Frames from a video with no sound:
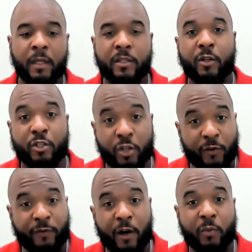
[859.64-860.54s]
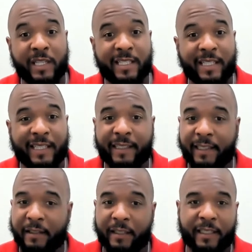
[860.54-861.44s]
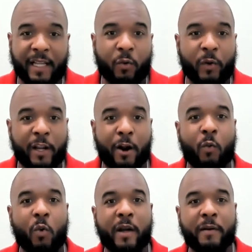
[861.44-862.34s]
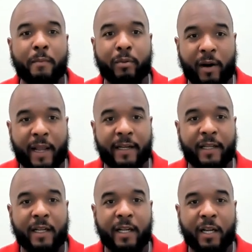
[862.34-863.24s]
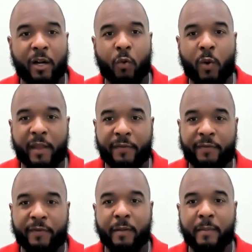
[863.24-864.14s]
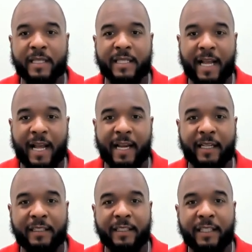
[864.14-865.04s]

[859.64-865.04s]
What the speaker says: So far we see clearly that we are one bread with Messiah.